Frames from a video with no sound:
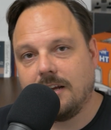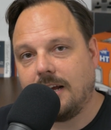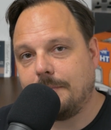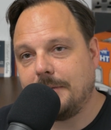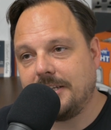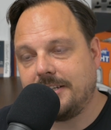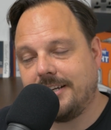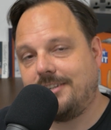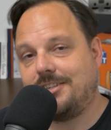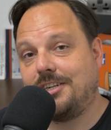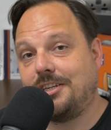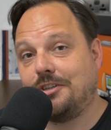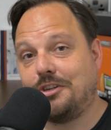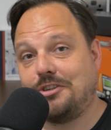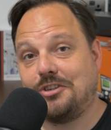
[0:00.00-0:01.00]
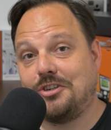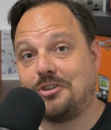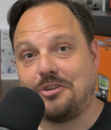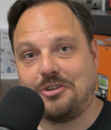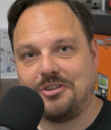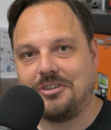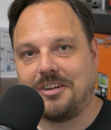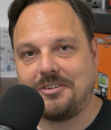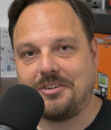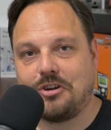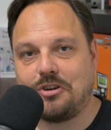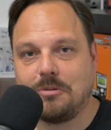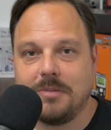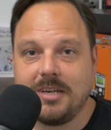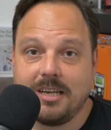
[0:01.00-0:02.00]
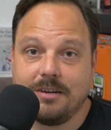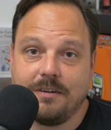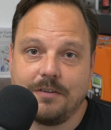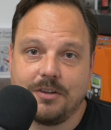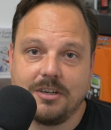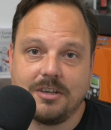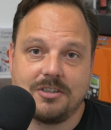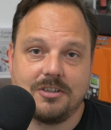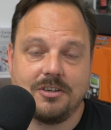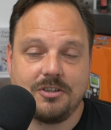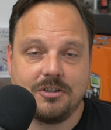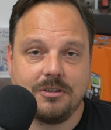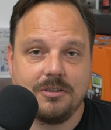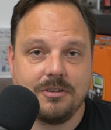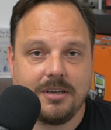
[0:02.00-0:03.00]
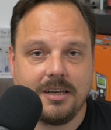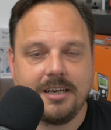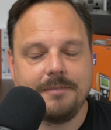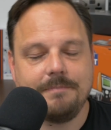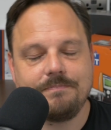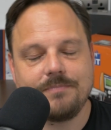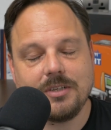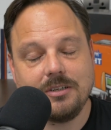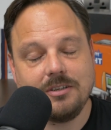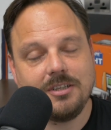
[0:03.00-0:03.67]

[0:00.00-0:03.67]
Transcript: I'm engaging in loads of discussions on social media with other social, um,